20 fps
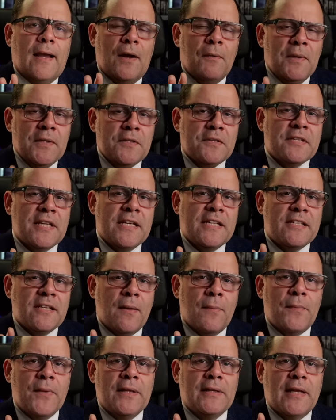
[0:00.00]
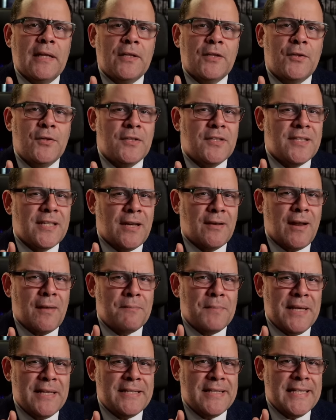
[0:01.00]
I want to say something that could sound
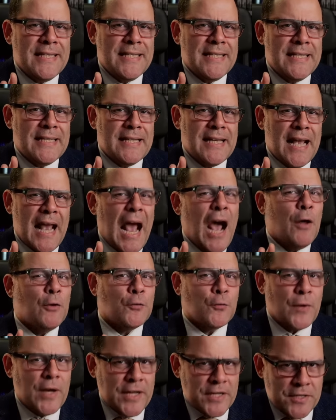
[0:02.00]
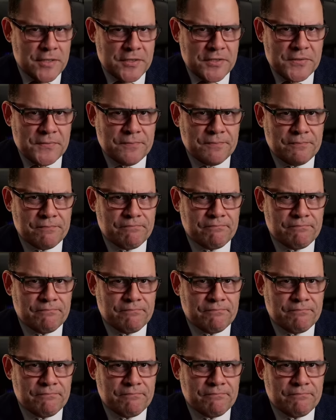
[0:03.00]
a bit outrageous.